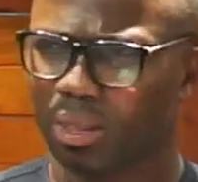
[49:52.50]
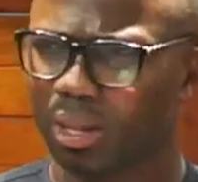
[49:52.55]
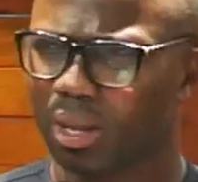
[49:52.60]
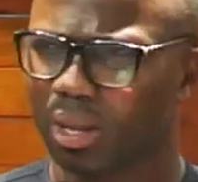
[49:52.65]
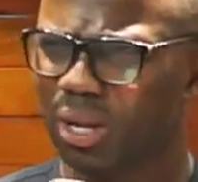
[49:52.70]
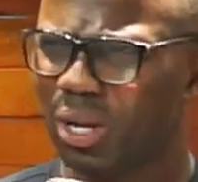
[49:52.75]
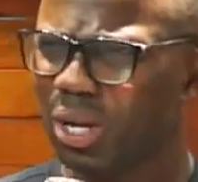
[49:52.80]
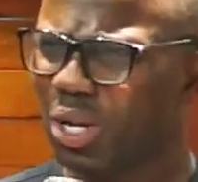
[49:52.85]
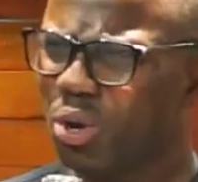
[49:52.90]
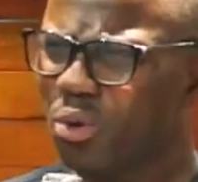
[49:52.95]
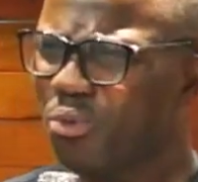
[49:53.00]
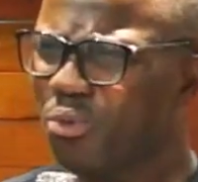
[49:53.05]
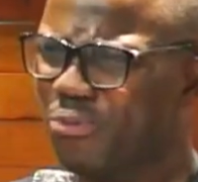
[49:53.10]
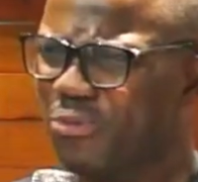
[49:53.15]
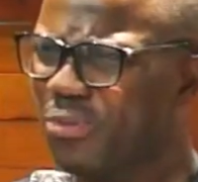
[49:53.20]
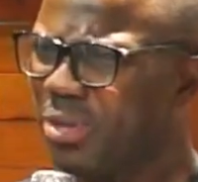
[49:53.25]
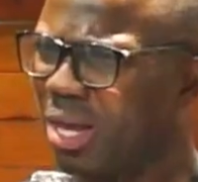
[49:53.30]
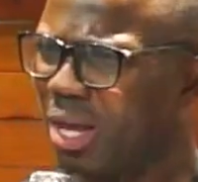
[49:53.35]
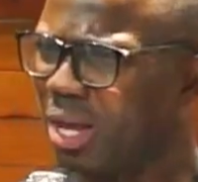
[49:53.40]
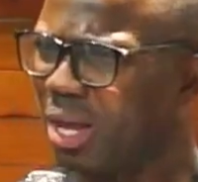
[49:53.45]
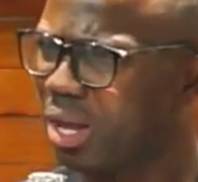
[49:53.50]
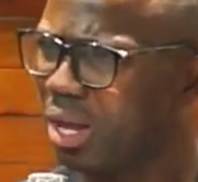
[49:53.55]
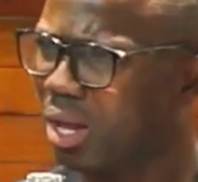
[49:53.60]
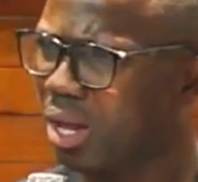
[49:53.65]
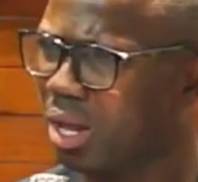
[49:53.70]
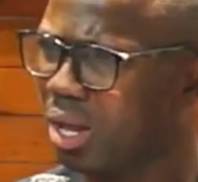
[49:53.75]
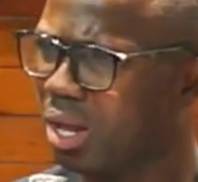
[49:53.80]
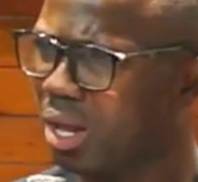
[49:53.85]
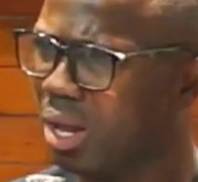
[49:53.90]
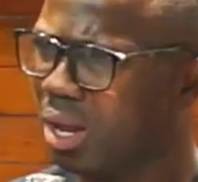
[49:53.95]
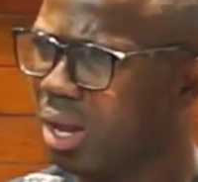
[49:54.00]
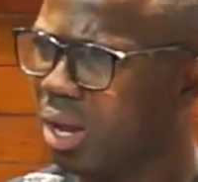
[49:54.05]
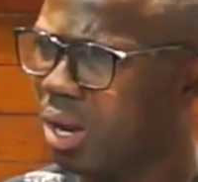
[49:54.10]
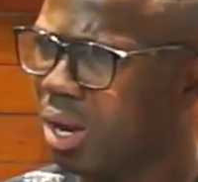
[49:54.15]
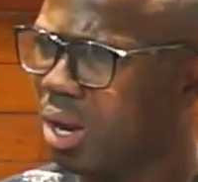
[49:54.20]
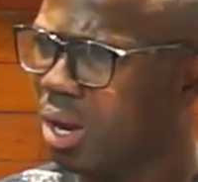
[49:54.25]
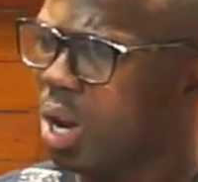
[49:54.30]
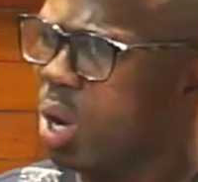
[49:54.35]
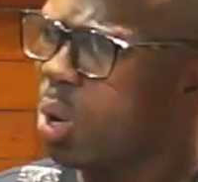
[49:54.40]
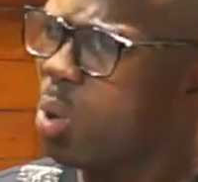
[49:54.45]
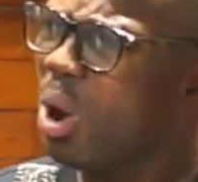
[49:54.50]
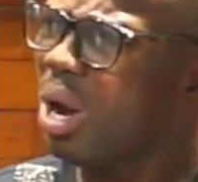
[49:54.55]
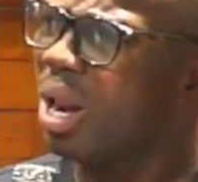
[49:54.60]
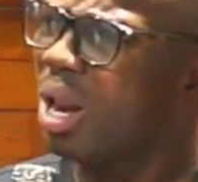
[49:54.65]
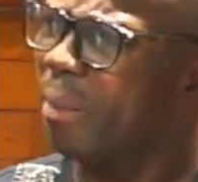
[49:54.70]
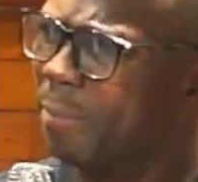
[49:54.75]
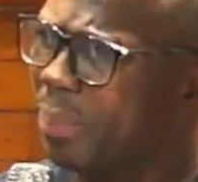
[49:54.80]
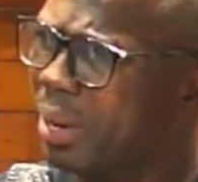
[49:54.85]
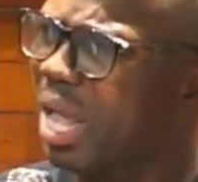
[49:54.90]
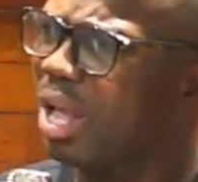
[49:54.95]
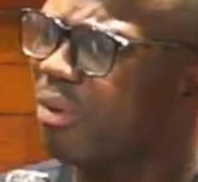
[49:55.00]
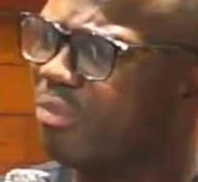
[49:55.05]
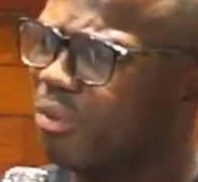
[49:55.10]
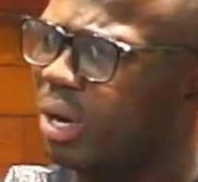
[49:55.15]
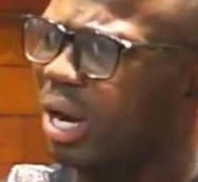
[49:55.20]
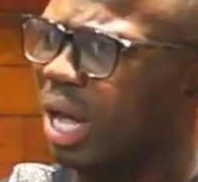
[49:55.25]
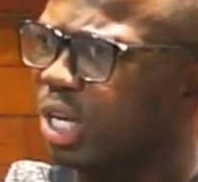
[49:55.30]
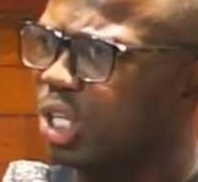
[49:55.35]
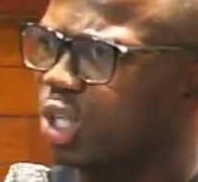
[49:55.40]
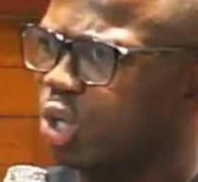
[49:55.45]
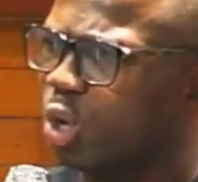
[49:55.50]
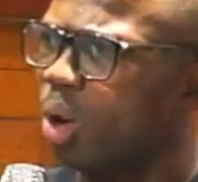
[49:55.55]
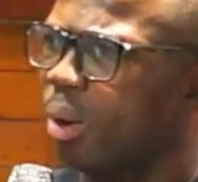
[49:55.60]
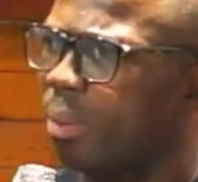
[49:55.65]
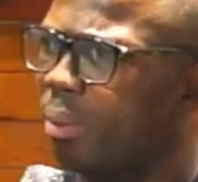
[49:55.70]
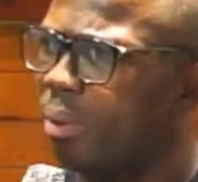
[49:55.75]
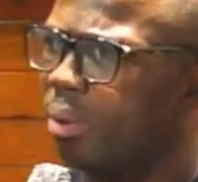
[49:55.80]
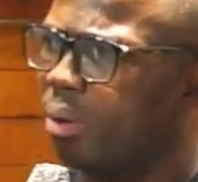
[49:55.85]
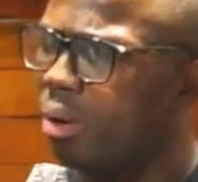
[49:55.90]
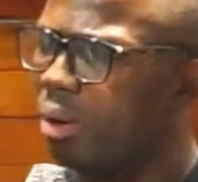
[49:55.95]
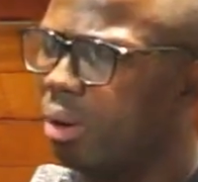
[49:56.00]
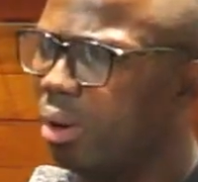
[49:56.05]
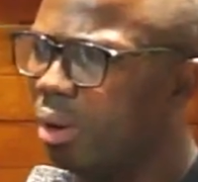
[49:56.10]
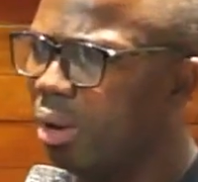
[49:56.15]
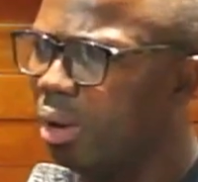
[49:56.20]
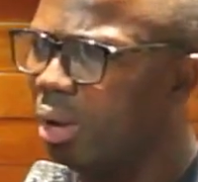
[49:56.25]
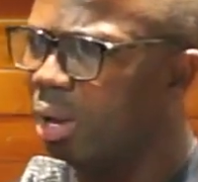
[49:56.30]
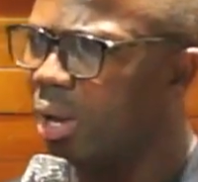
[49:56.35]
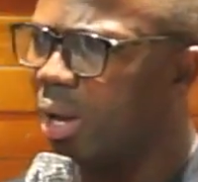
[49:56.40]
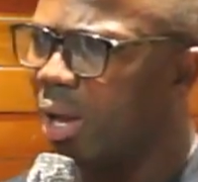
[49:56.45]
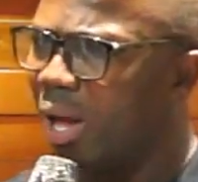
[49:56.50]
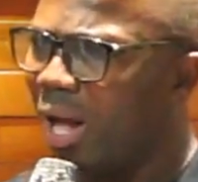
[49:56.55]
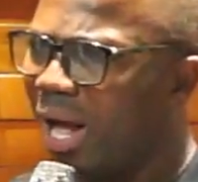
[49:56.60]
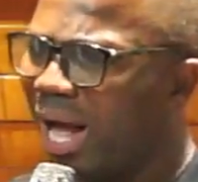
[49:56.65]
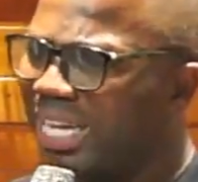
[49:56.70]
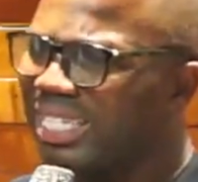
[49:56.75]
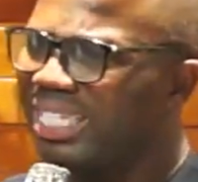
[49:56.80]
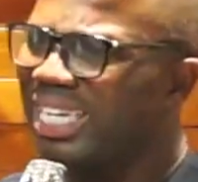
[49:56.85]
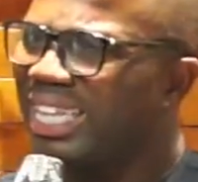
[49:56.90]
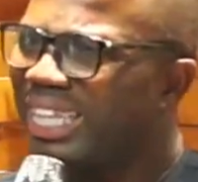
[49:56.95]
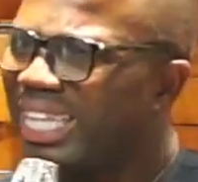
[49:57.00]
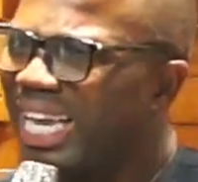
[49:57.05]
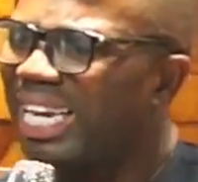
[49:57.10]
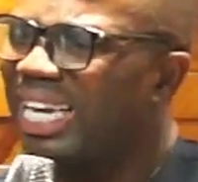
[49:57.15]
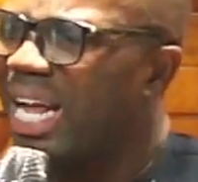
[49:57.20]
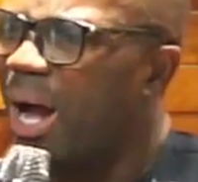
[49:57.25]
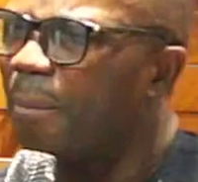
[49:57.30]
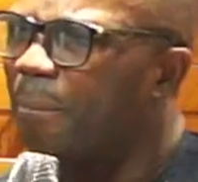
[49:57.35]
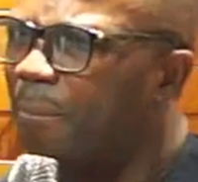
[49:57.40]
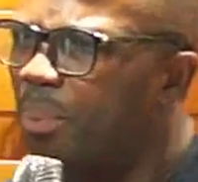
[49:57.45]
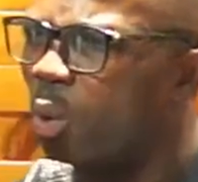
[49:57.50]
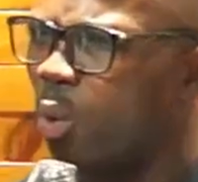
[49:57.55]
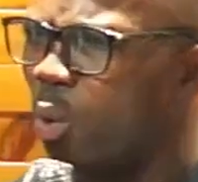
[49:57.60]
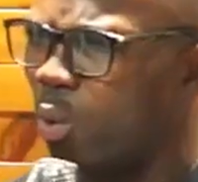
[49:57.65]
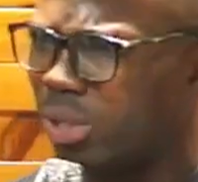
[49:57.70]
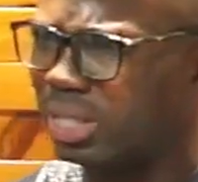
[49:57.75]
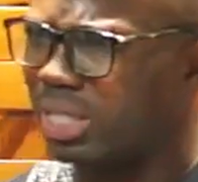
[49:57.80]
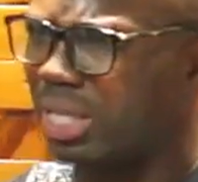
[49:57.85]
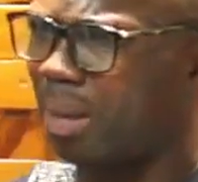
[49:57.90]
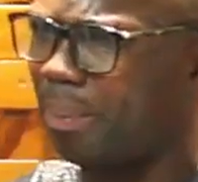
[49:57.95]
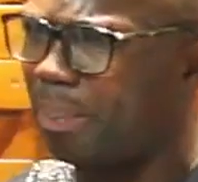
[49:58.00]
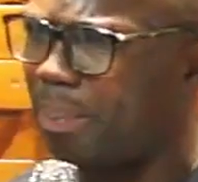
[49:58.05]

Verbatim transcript: Don't fear. Go and apply for that job. I said, take that bold step.